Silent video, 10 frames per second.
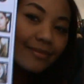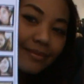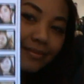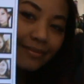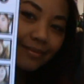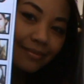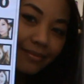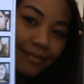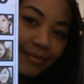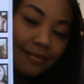
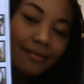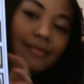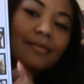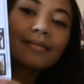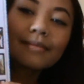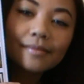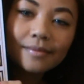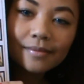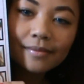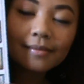
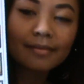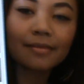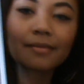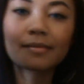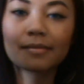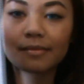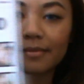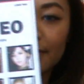This person isn't speaking.